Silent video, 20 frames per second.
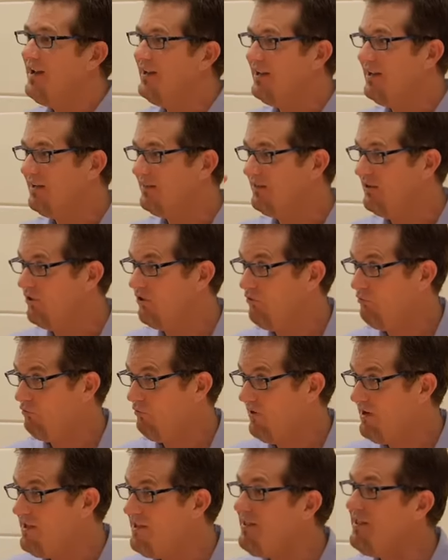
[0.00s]
and get the
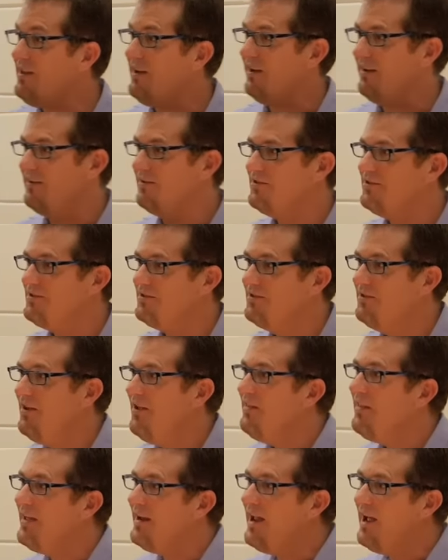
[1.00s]
three things
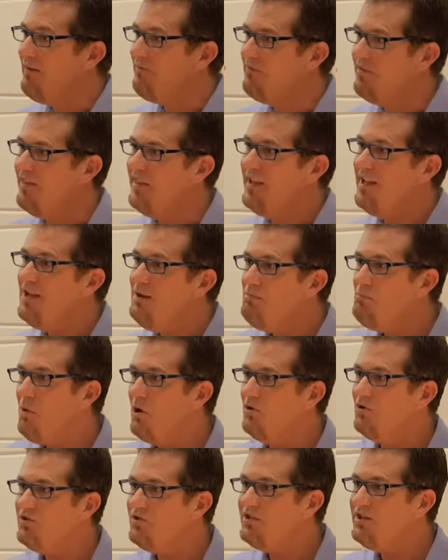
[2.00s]
that have the
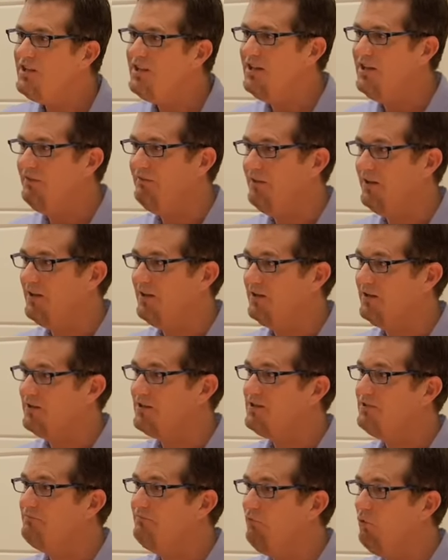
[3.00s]
most
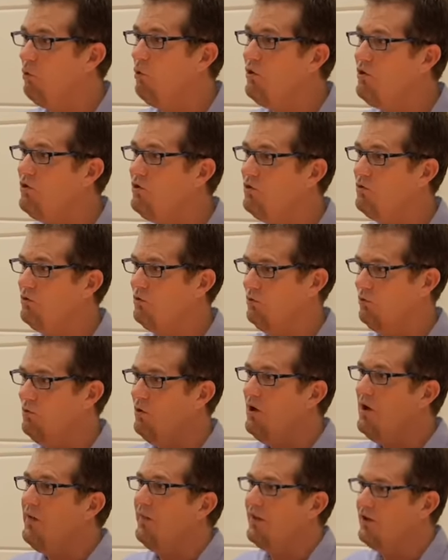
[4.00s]
significance for you
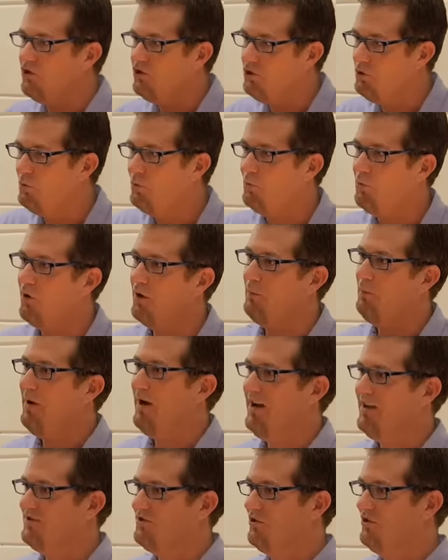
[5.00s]
that you would want to
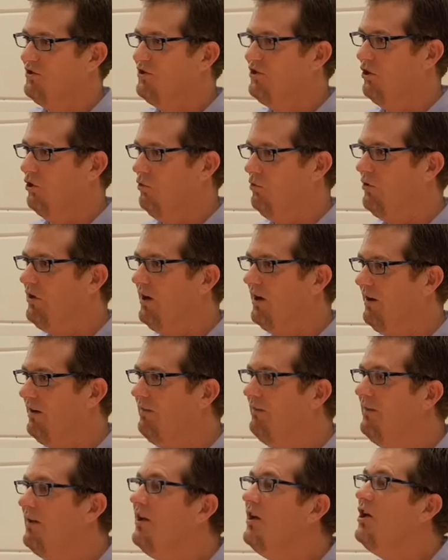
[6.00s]
pass on to
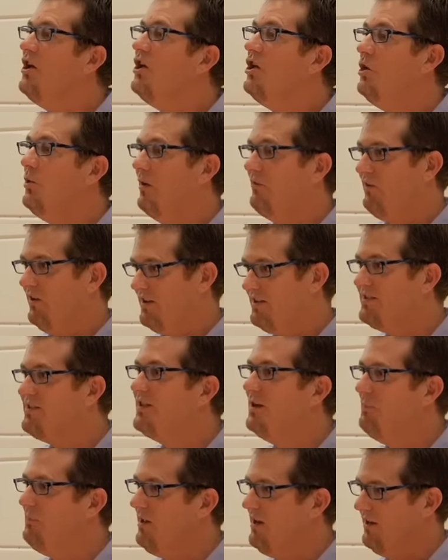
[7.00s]
Luca. You have
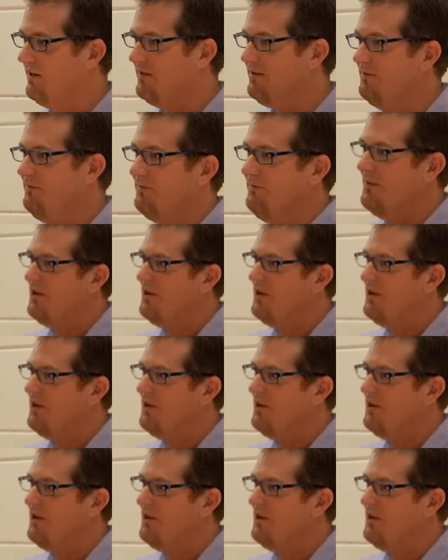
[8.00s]
less than a minute.